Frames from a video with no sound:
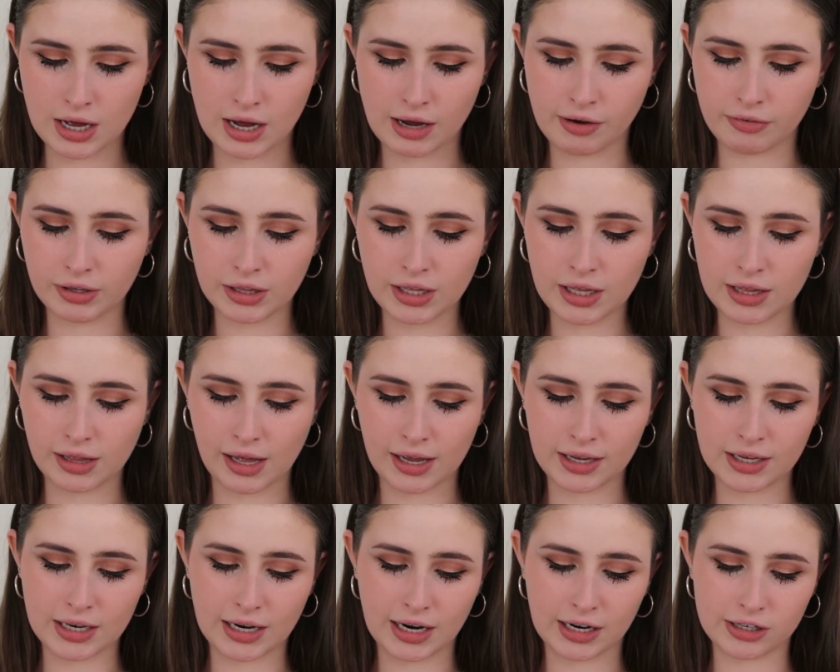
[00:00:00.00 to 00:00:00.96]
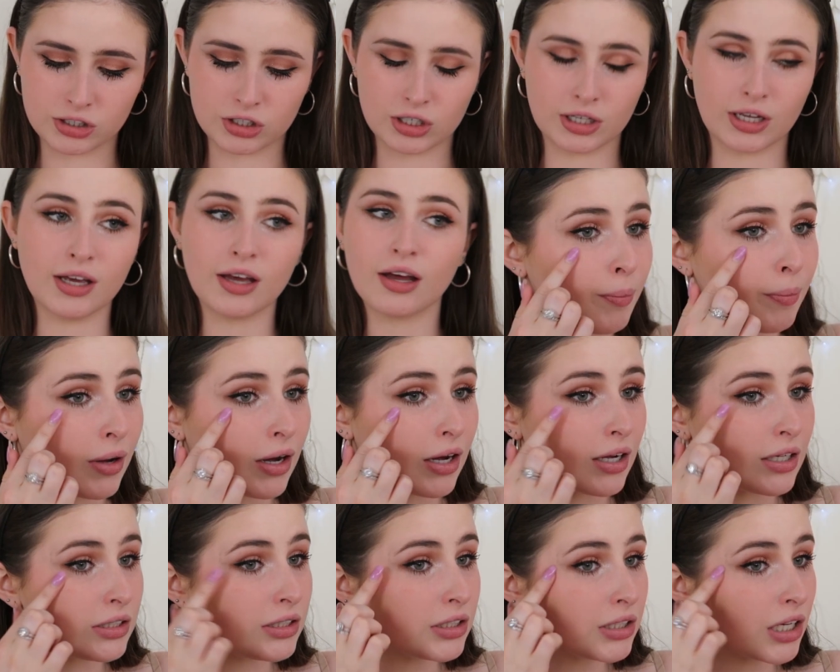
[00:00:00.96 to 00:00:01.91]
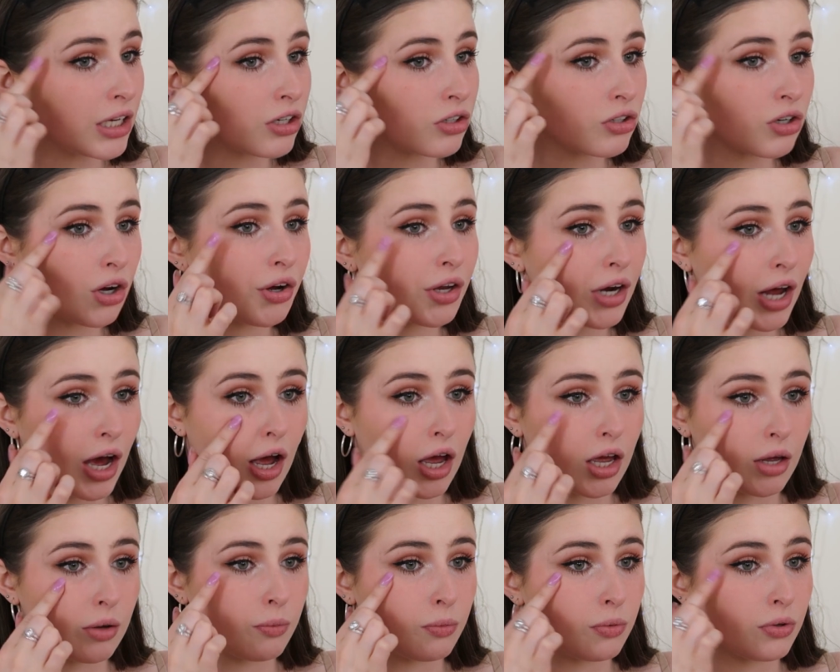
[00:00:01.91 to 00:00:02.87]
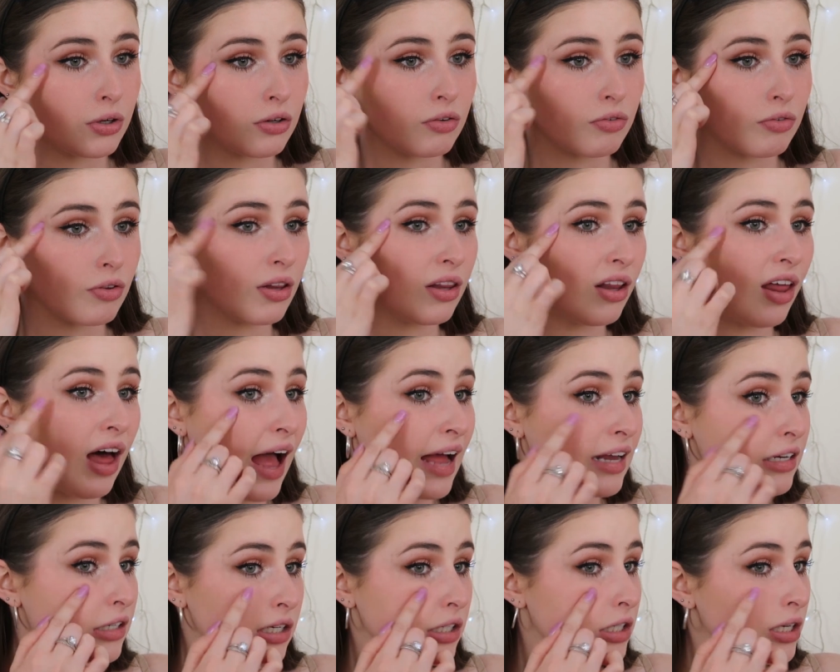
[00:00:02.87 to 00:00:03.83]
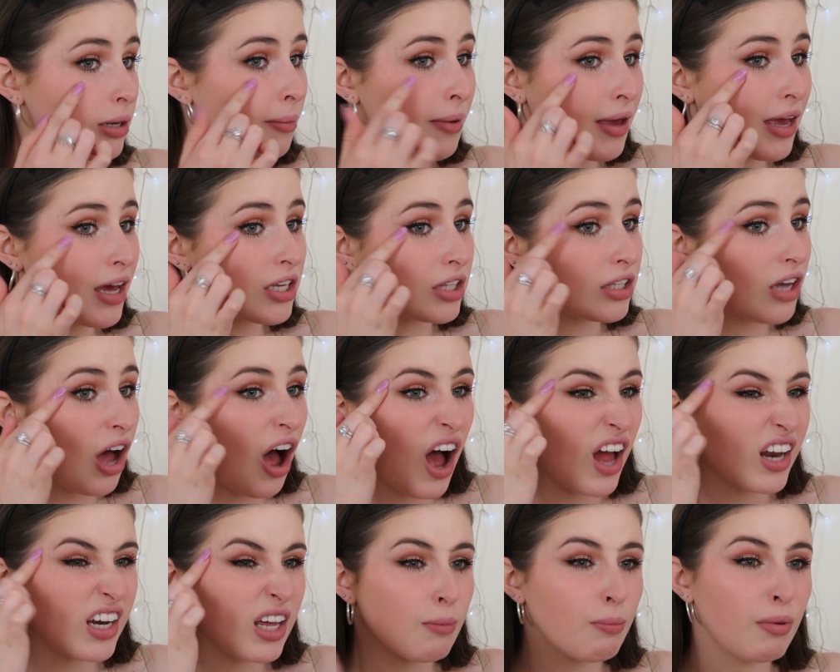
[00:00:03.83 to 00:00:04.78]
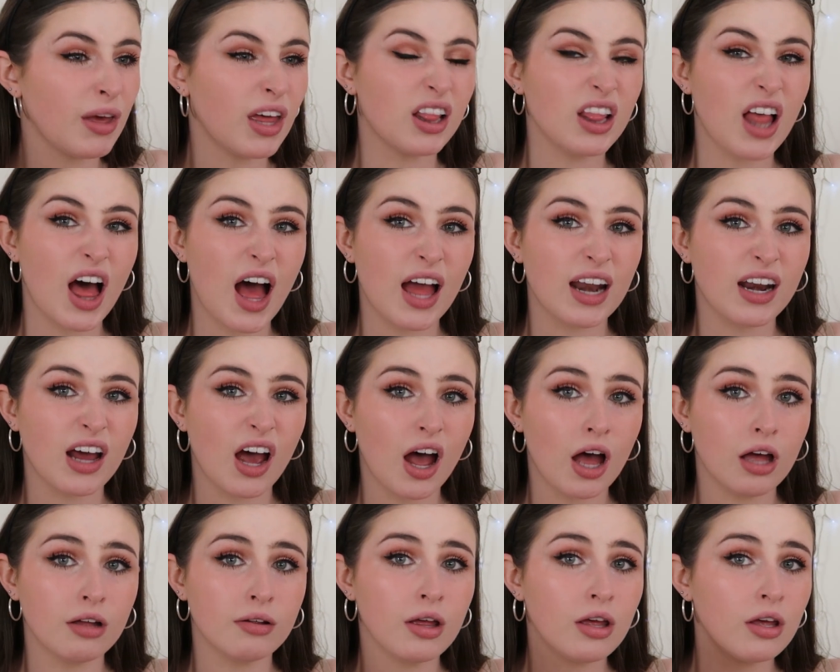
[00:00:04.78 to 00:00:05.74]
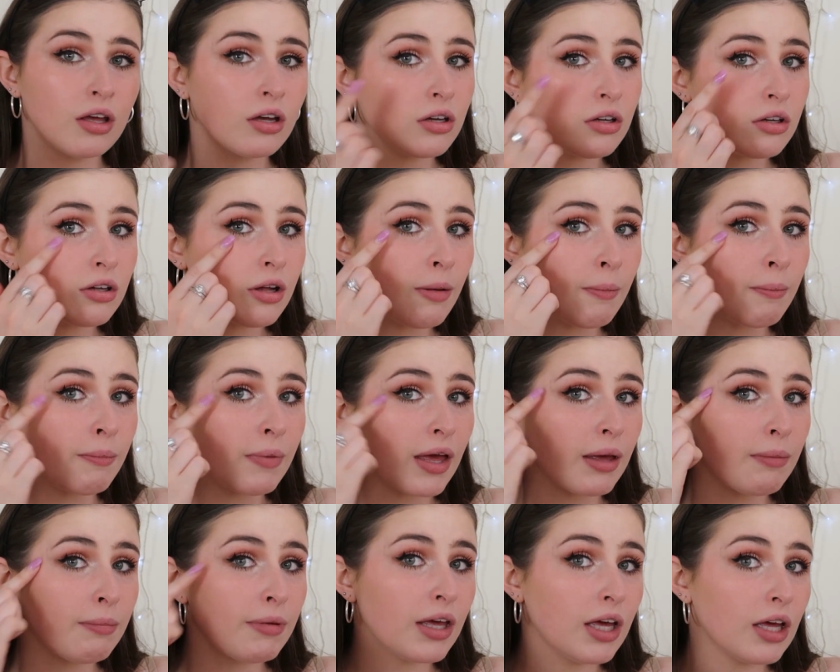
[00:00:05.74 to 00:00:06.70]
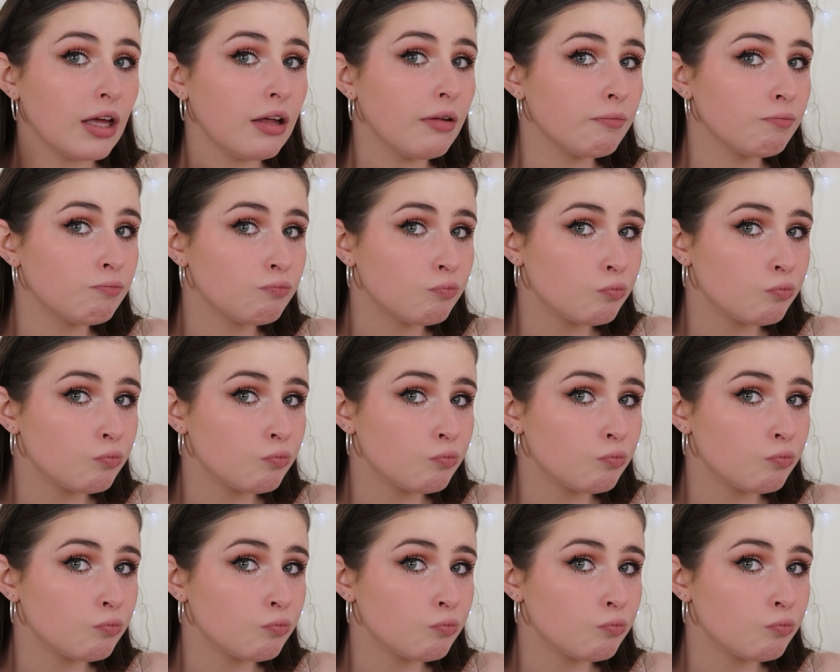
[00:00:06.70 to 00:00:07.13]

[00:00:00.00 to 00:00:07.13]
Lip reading: I really like it actually. For my skin tone, I would have liked it to be a tiny bit lighter, maybe.